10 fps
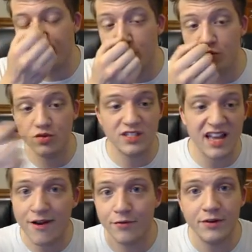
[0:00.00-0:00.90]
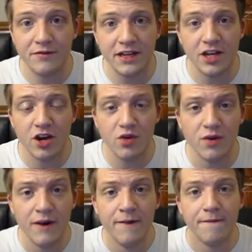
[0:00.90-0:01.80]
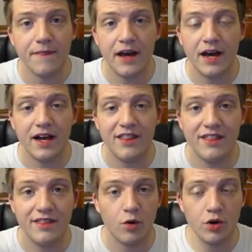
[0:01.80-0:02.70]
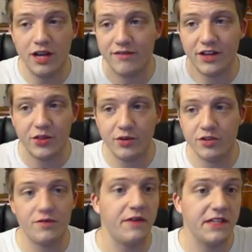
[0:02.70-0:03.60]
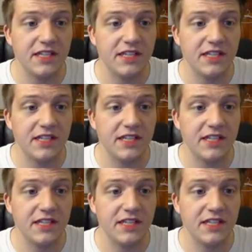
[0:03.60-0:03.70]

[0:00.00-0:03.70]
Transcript: views every video, uh, or you have like 350